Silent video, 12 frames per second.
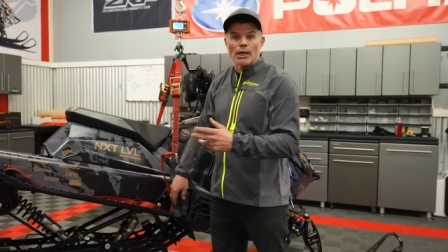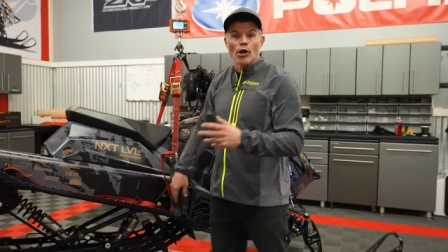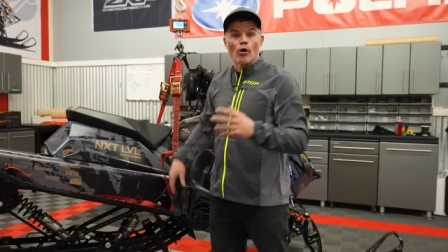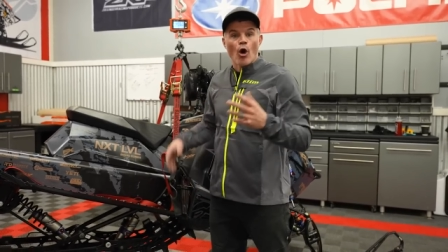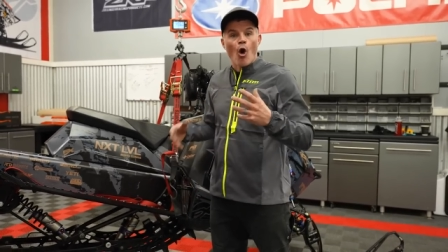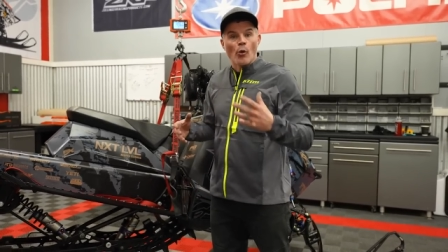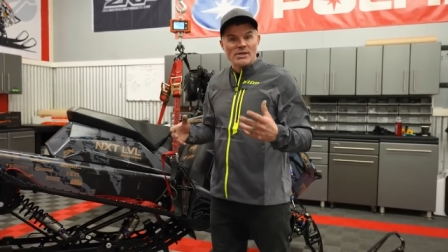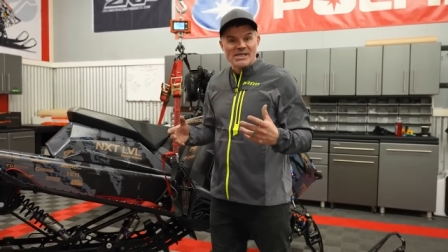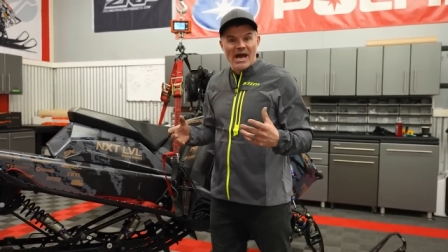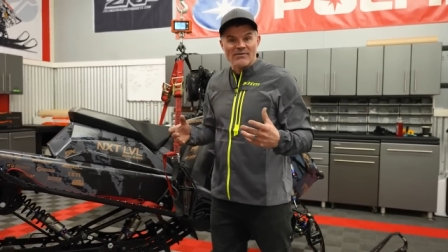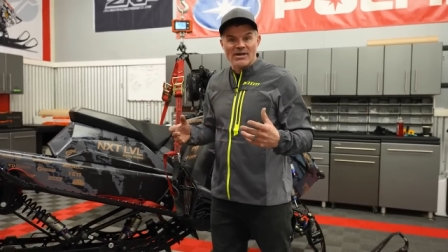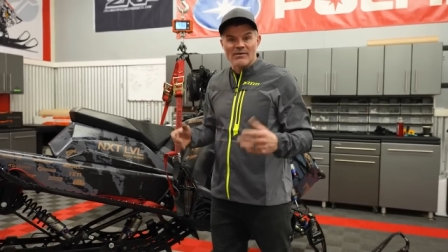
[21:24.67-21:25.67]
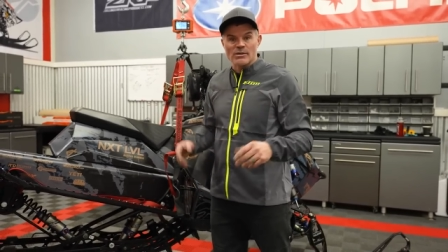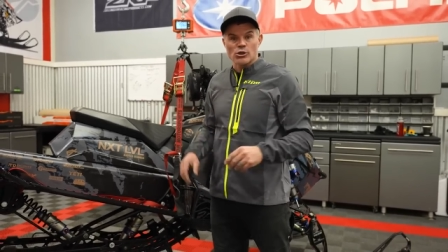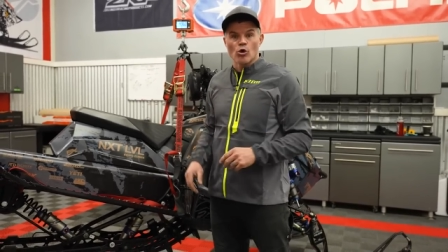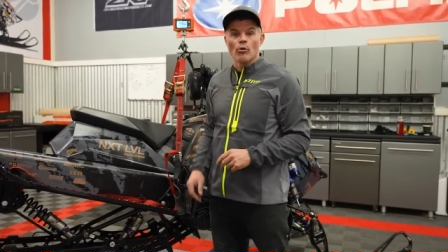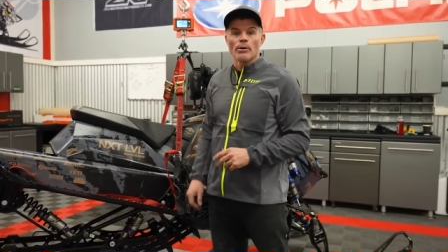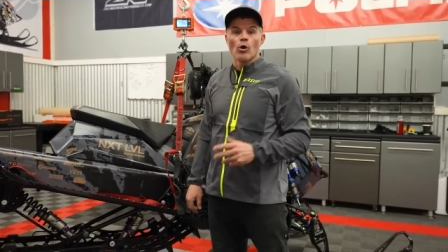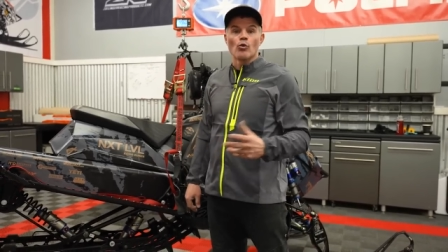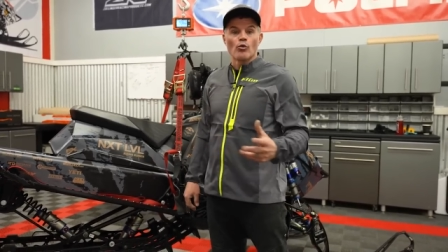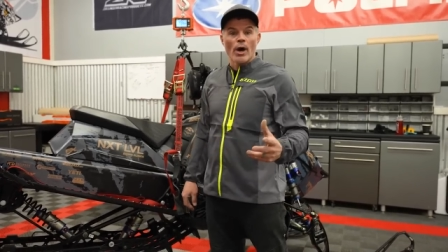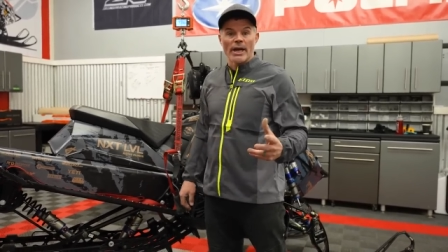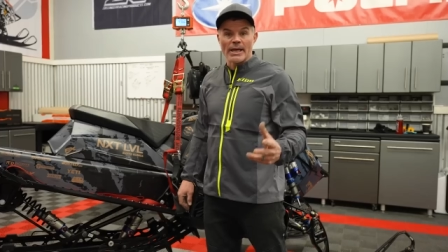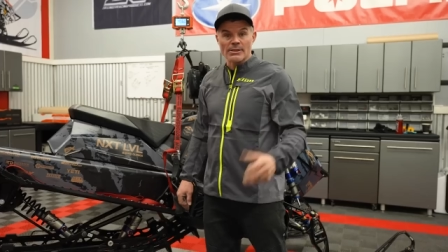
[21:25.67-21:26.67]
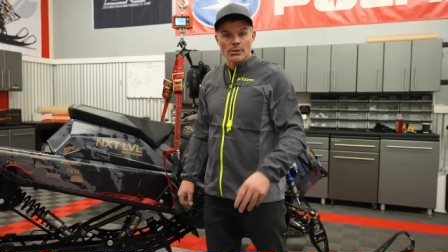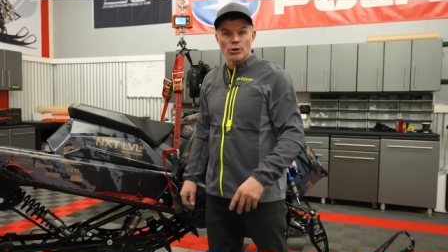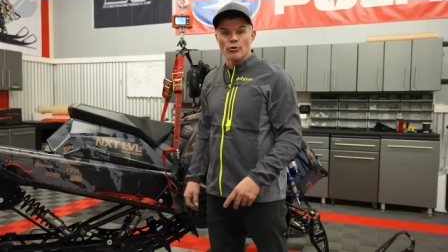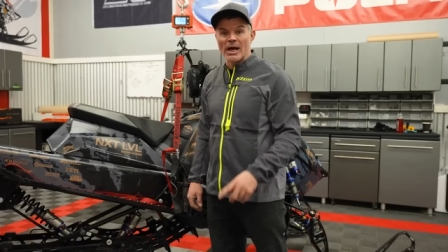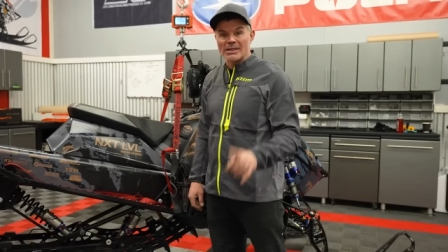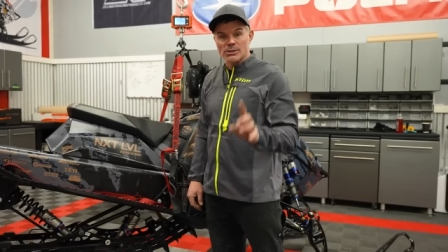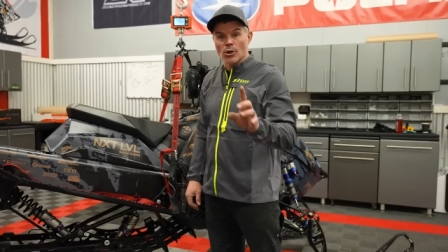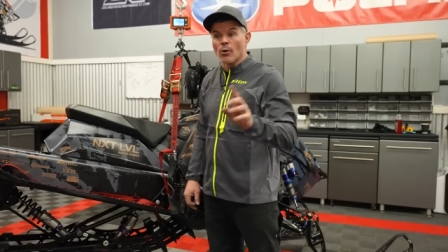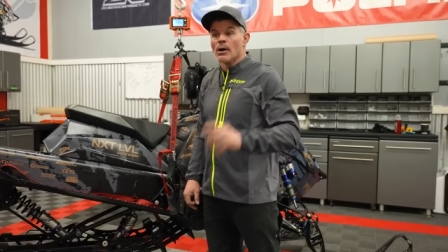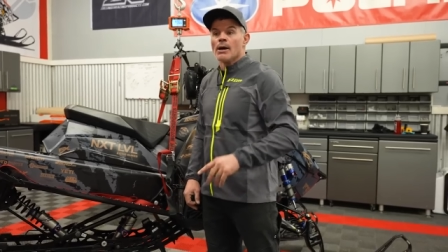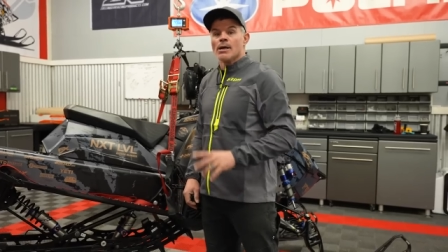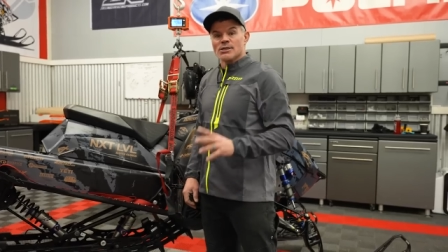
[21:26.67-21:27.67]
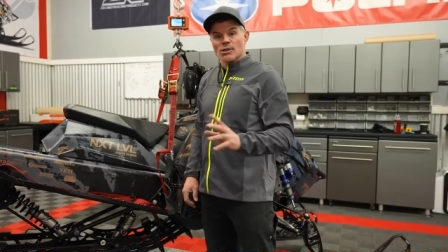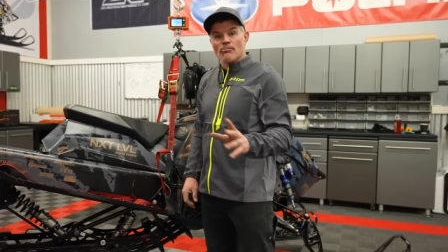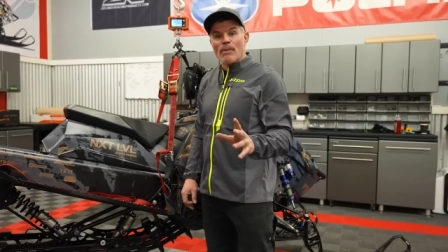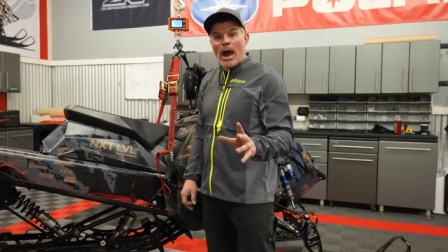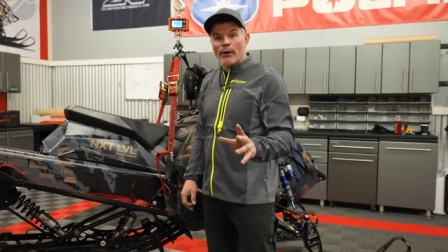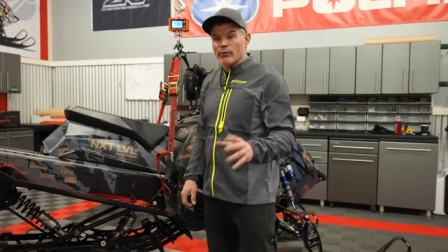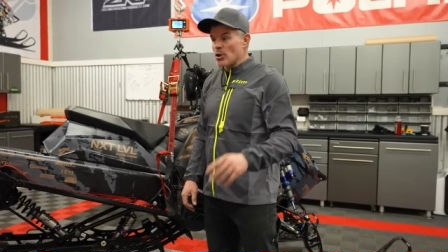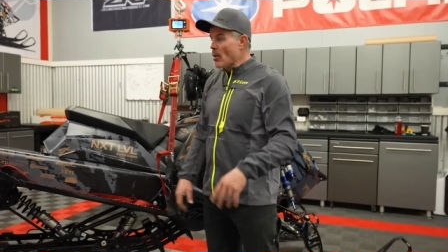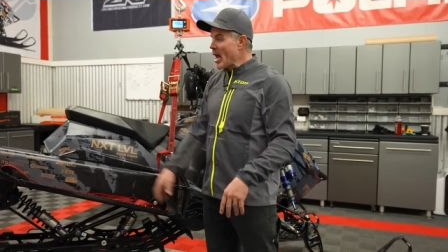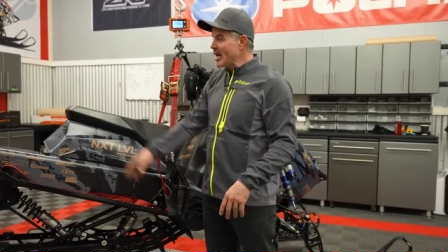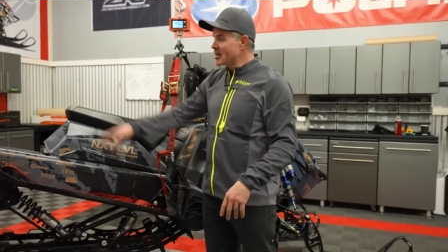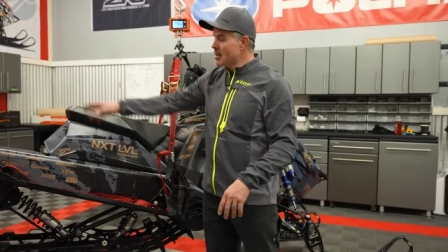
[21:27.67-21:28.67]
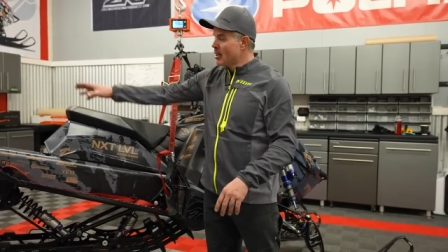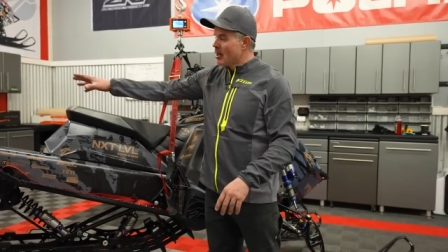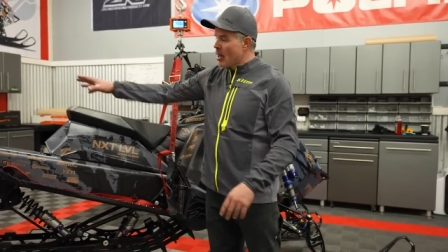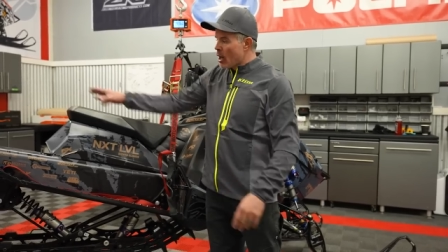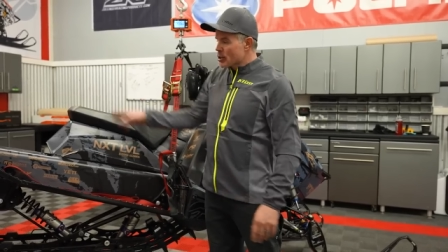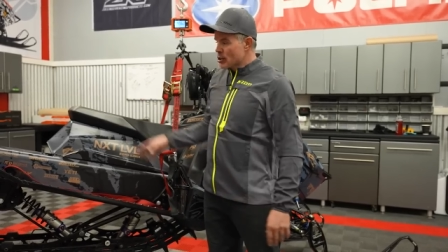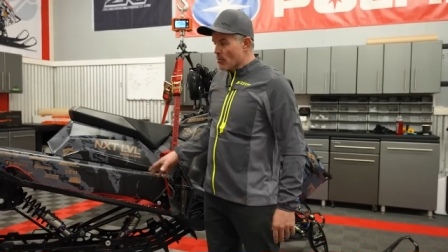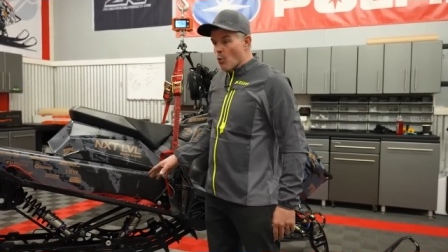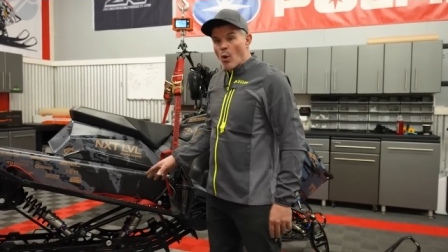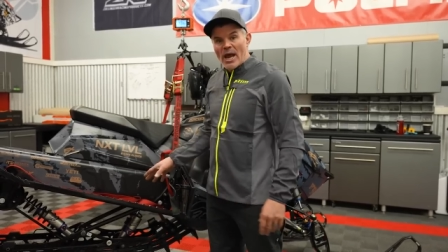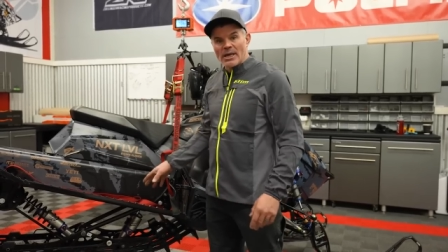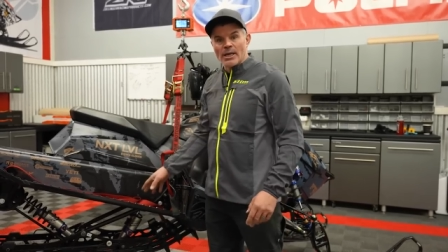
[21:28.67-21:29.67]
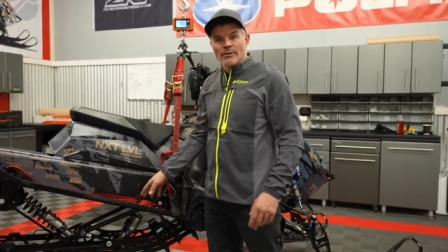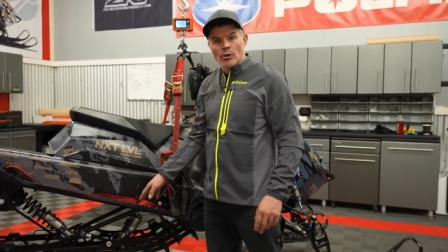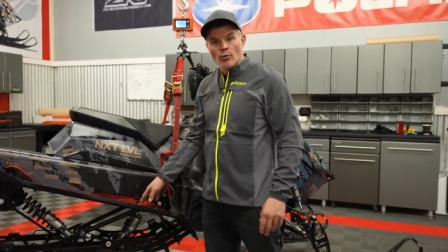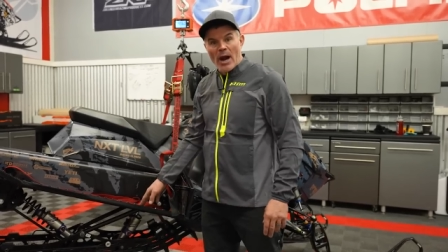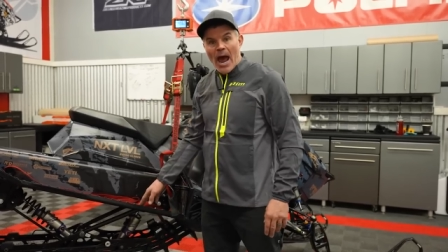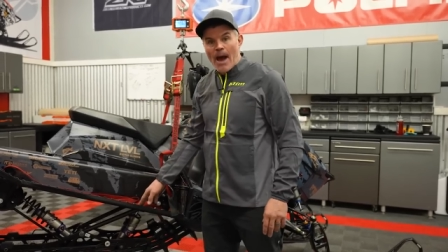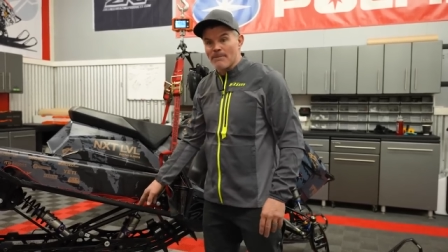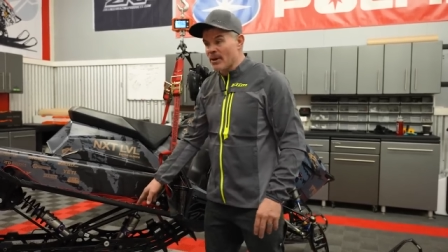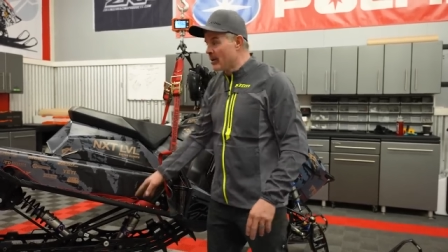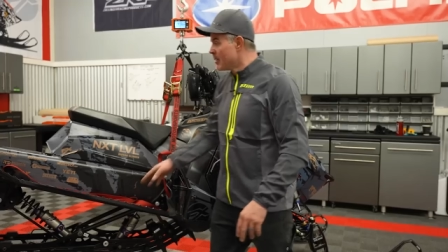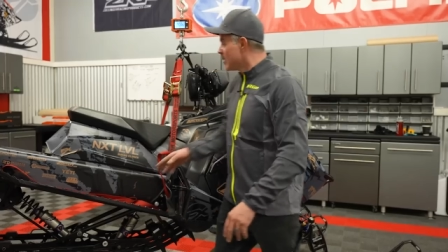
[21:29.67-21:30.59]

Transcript: You don't always have to have the snowmobile running to do that. So some battery weight, some weight in the wrap,